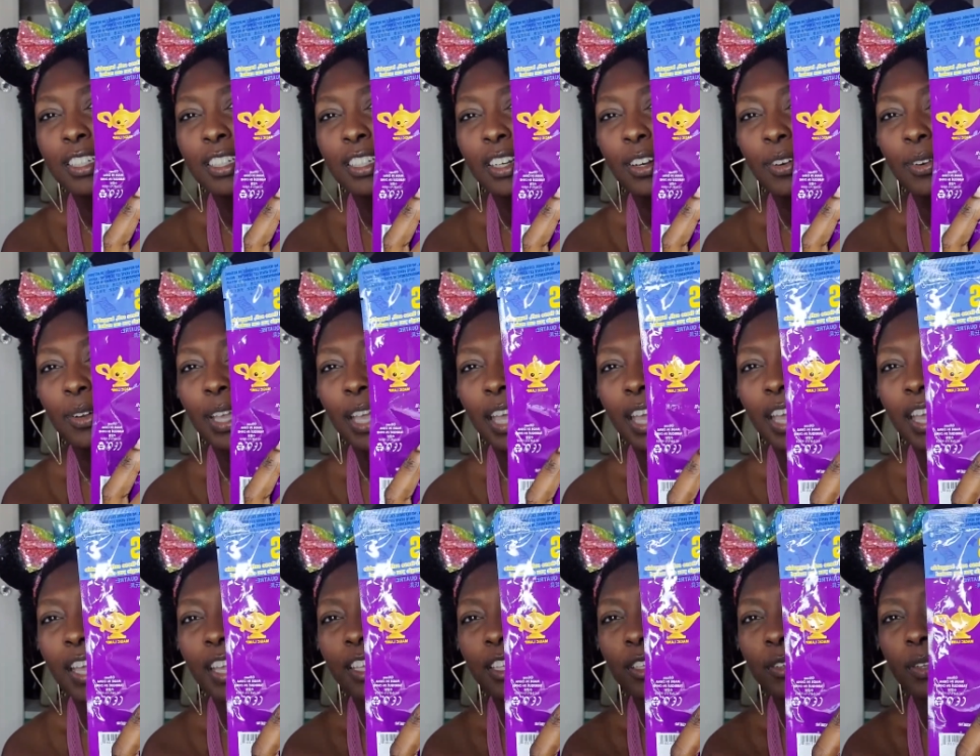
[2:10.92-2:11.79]

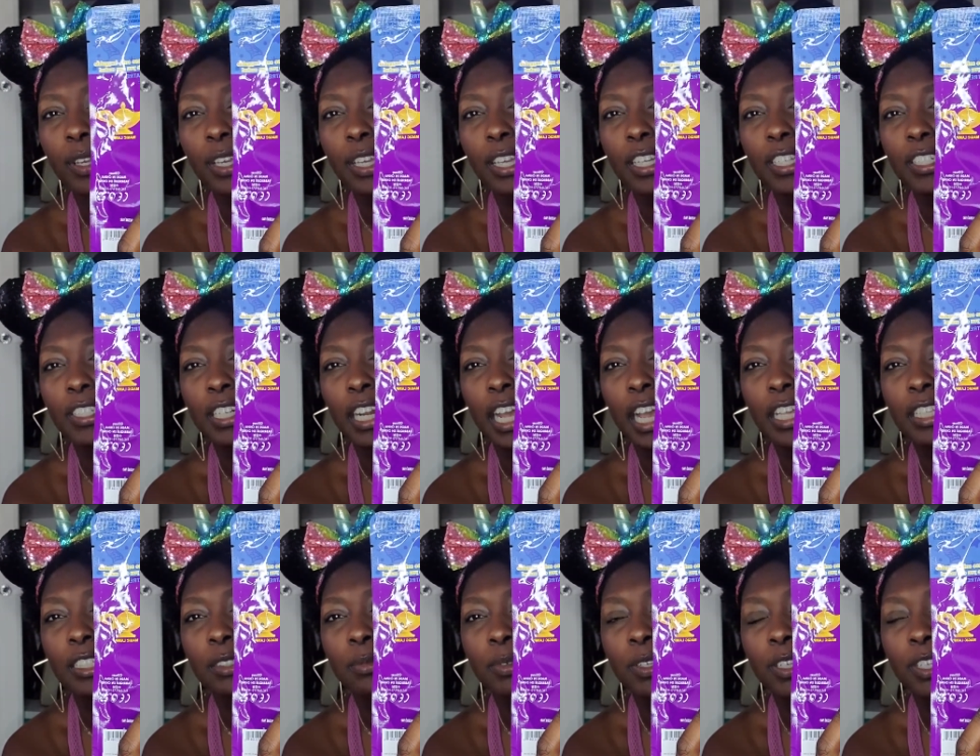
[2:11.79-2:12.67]
Okay, you can get
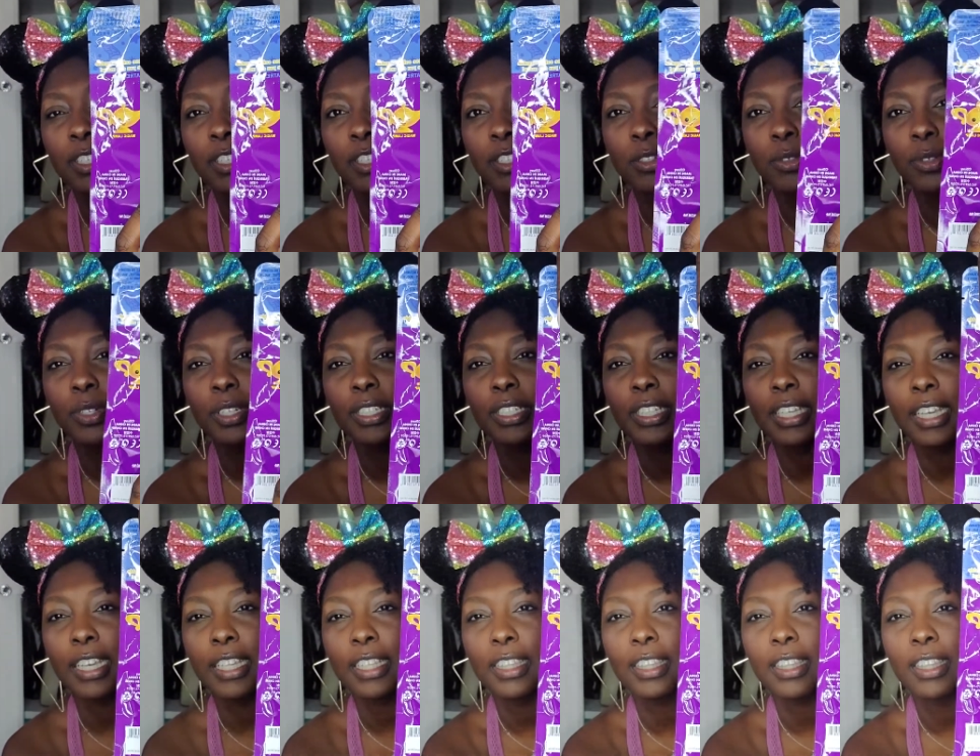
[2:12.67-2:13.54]
Jasmine, you could
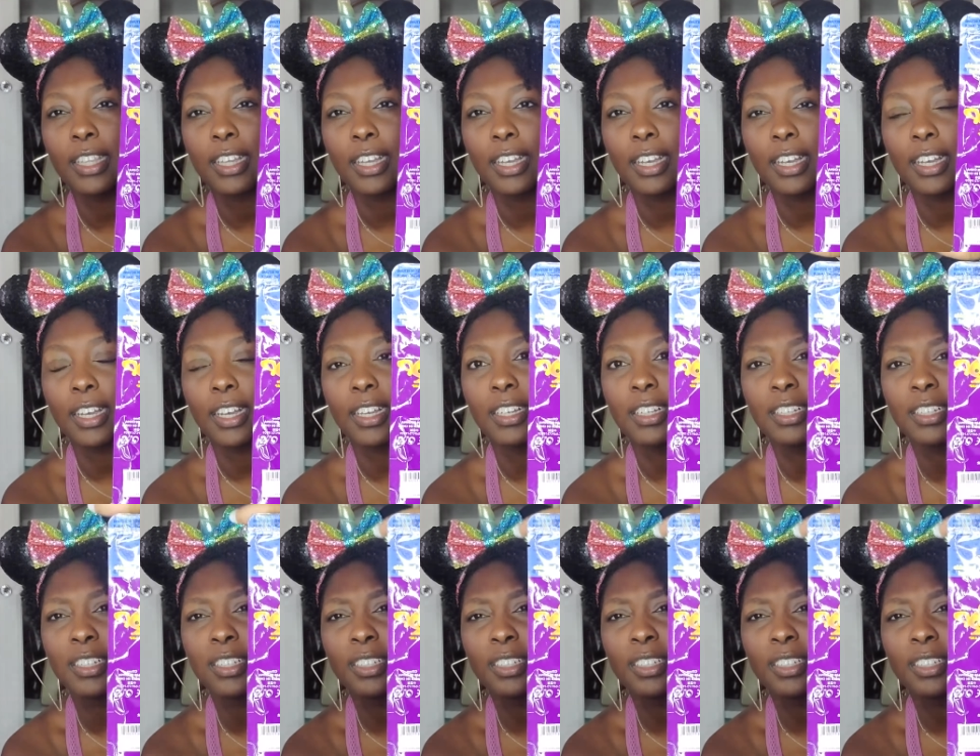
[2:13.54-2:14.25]
get the